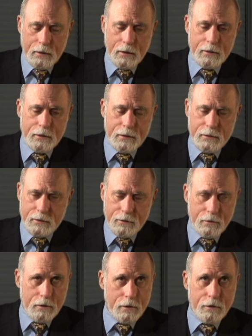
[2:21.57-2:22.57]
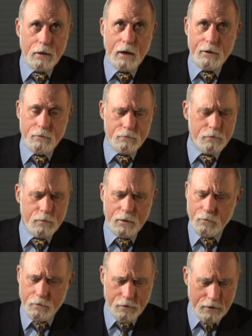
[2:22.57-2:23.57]
And he did this, I don't
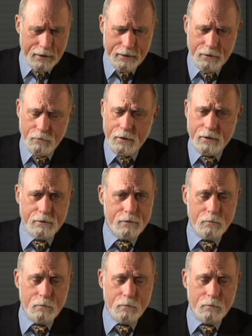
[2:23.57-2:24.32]
remember exactly when,